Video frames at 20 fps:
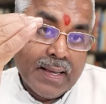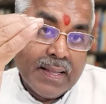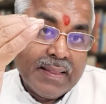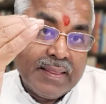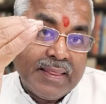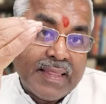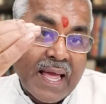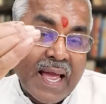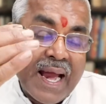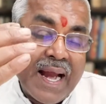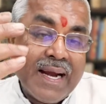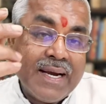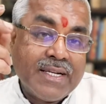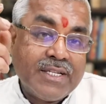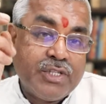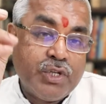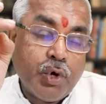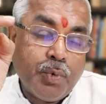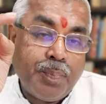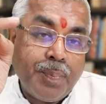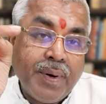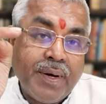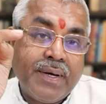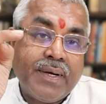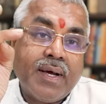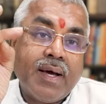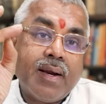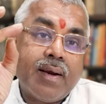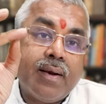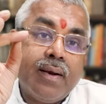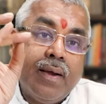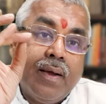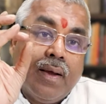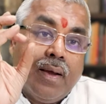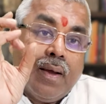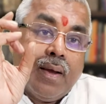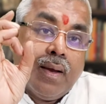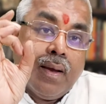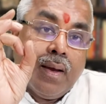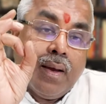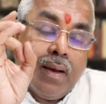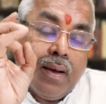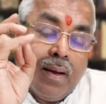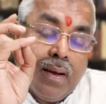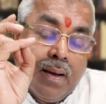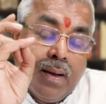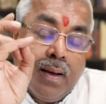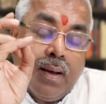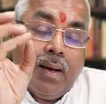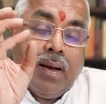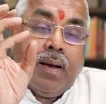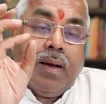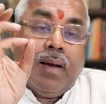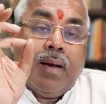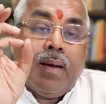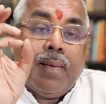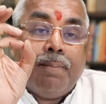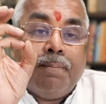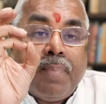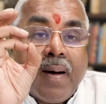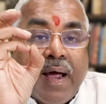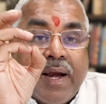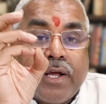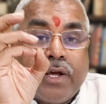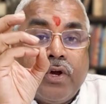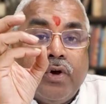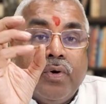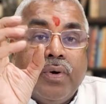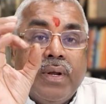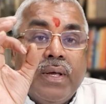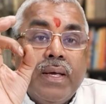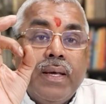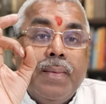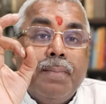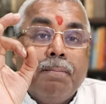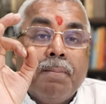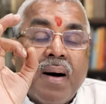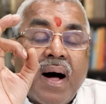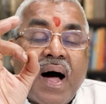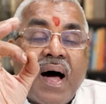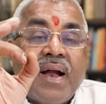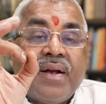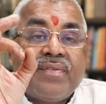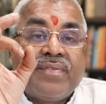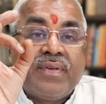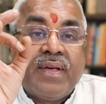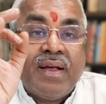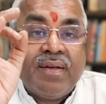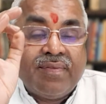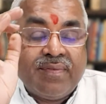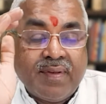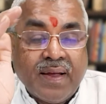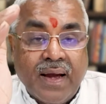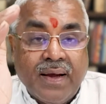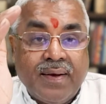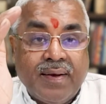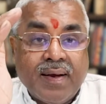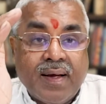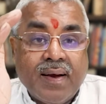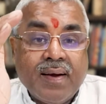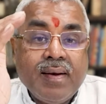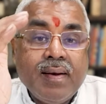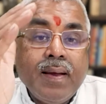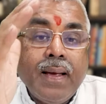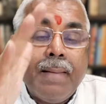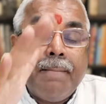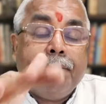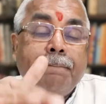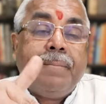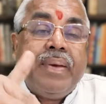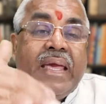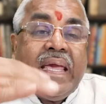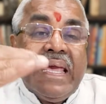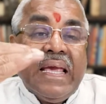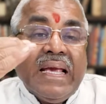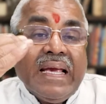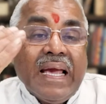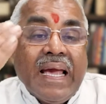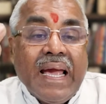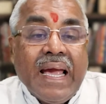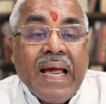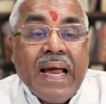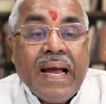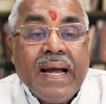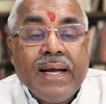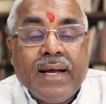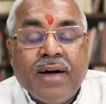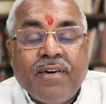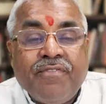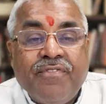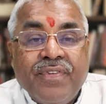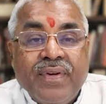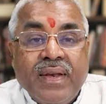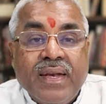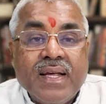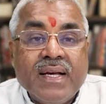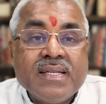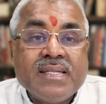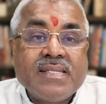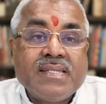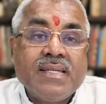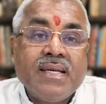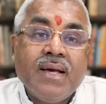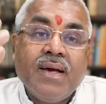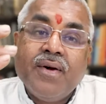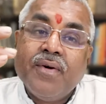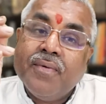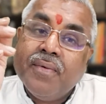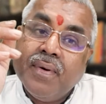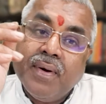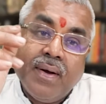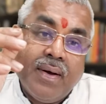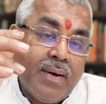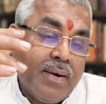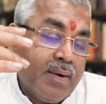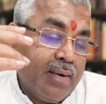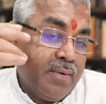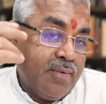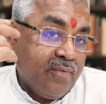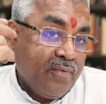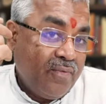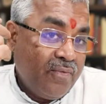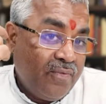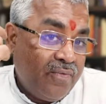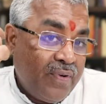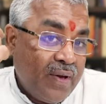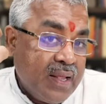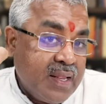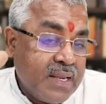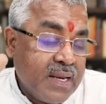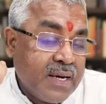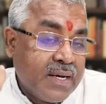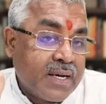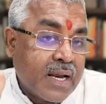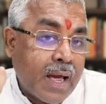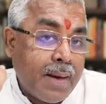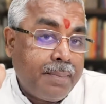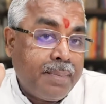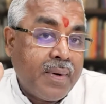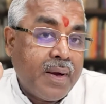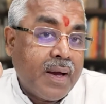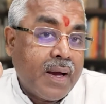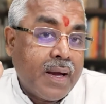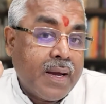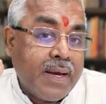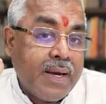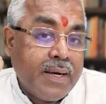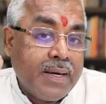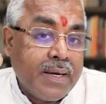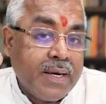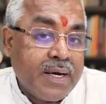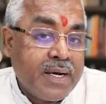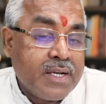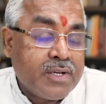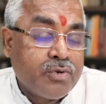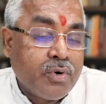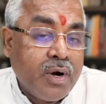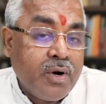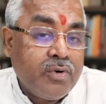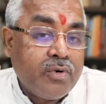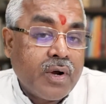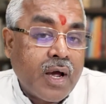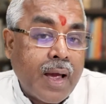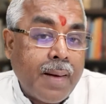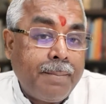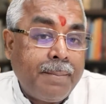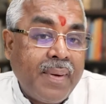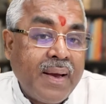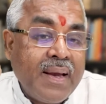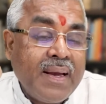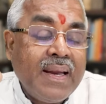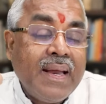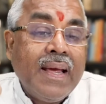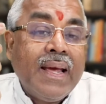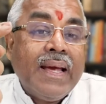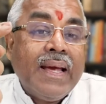that Jupiter, Mercury, Mars and Saturn being ahead of Venus, when it is going to happen